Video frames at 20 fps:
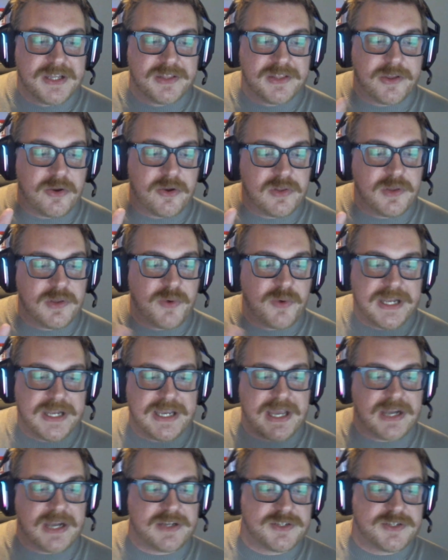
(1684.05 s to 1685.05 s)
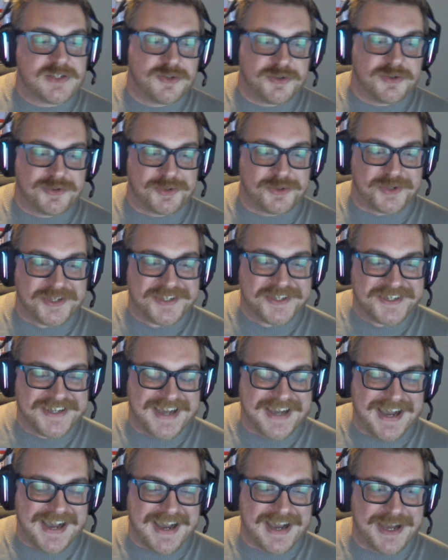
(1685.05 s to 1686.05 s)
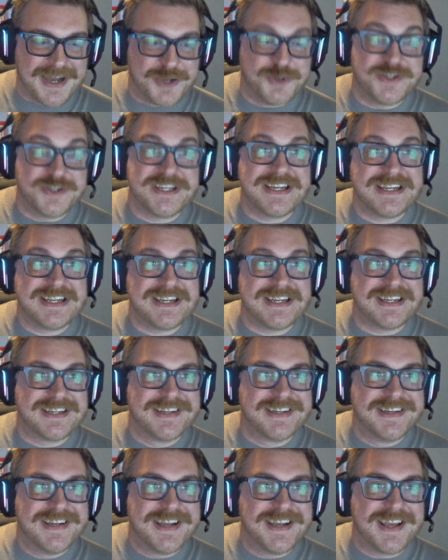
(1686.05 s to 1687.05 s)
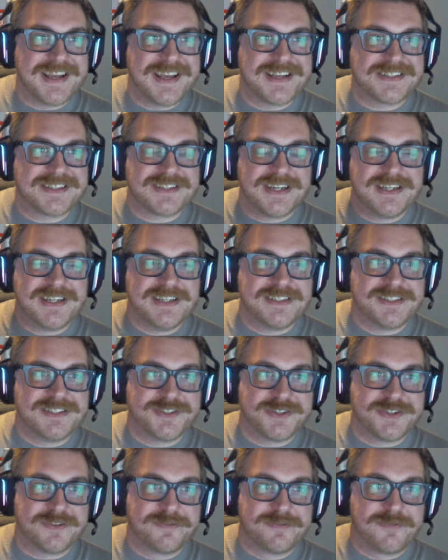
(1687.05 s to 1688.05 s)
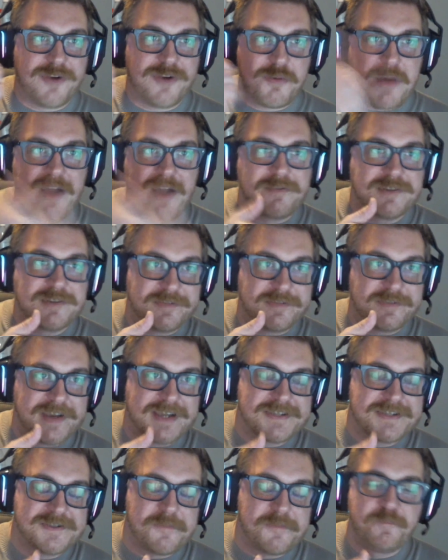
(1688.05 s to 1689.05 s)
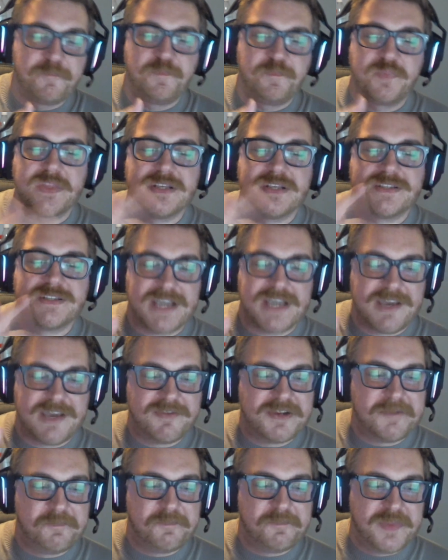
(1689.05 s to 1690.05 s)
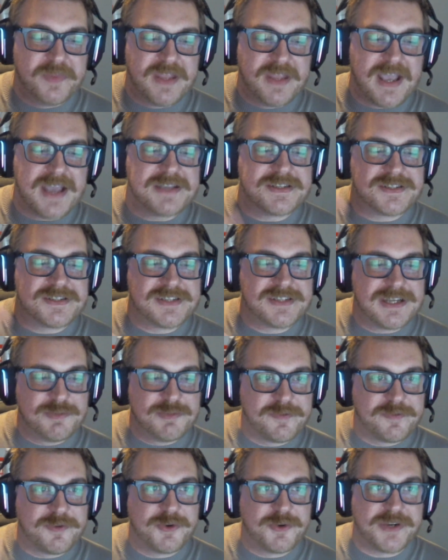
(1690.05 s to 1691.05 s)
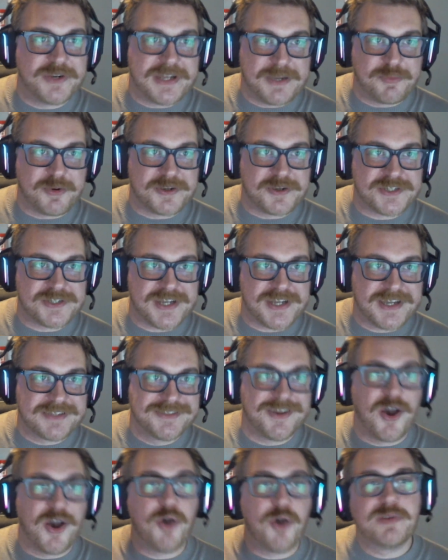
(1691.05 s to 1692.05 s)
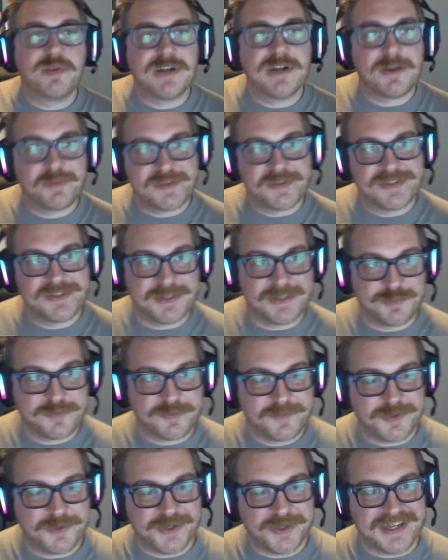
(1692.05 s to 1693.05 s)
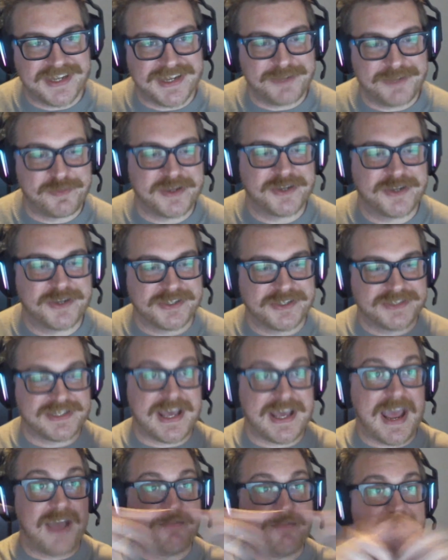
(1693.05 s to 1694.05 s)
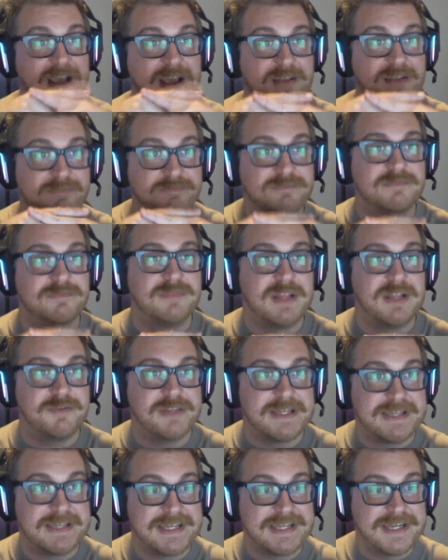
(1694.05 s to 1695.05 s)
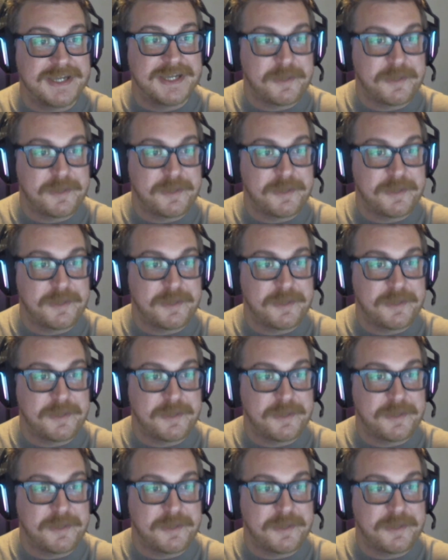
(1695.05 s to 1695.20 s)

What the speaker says: The only way to get it to Houdini is I need to, from After Effects, save it as a Cinema 4D project, open it up in Cinema 4D because they have that lovely link,